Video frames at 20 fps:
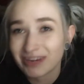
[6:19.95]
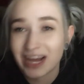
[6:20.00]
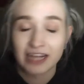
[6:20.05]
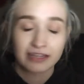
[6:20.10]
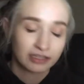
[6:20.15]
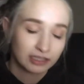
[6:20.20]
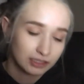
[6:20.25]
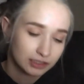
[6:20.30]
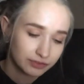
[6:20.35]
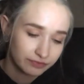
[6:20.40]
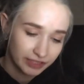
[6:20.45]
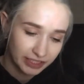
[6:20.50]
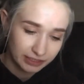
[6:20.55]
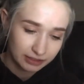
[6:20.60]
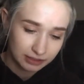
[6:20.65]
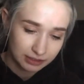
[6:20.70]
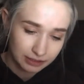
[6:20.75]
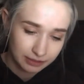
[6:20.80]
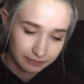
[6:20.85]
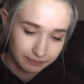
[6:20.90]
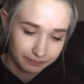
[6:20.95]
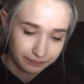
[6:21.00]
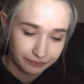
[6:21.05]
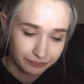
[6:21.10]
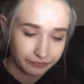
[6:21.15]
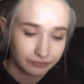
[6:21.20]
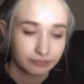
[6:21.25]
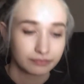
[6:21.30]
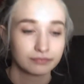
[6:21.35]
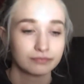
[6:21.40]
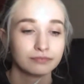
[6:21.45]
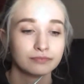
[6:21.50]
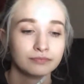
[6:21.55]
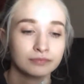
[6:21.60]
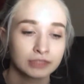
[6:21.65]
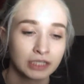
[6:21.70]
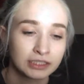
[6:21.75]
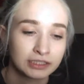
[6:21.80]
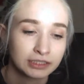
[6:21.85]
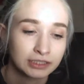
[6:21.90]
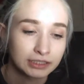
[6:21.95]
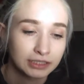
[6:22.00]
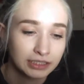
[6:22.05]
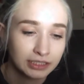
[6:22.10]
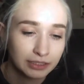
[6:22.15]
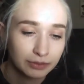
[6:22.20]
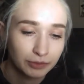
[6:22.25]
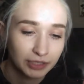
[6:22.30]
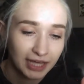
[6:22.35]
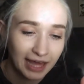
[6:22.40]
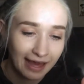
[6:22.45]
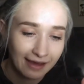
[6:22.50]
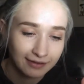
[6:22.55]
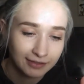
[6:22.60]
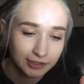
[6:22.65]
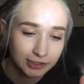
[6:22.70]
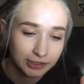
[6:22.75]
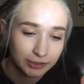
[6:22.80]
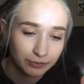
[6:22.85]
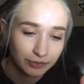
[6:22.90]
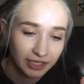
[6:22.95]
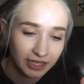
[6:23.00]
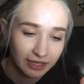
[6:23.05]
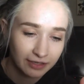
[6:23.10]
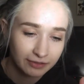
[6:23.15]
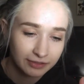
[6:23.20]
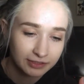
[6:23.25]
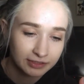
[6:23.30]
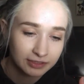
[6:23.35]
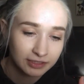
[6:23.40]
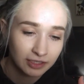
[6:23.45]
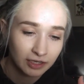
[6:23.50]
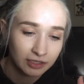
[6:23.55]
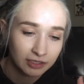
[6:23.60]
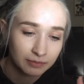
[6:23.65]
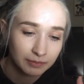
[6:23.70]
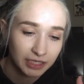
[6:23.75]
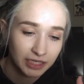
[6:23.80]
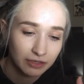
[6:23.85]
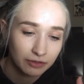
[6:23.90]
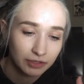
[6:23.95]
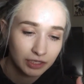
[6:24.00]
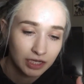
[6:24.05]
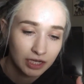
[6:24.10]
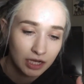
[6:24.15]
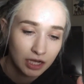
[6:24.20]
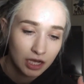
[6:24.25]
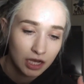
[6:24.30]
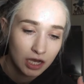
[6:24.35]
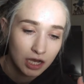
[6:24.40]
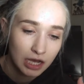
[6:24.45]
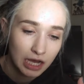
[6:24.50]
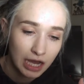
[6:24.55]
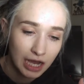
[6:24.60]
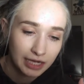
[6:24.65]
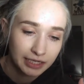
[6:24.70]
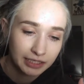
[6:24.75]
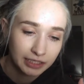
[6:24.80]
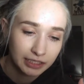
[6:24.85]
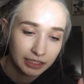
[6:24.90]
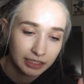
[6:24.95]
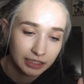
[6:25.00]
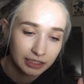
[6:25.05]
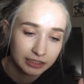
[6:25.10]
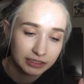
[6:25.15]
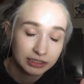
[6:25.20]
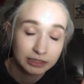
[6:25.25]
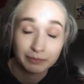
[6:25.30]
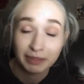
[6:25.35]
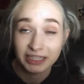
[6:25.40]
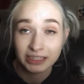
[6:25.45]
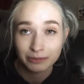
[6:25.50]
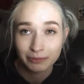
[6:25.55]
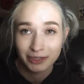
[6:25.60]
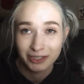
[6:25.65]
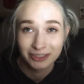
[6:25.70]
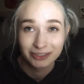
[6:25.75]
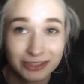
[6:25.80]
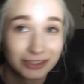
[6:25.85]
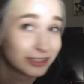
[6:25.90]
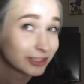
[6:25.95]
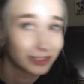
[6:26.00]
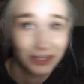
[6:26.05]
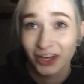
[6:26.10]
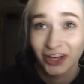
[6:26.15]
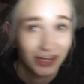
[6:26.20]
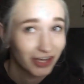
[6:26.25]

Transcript: I think it's fixed. Let's see, what else? What else to talk about? I did space buns.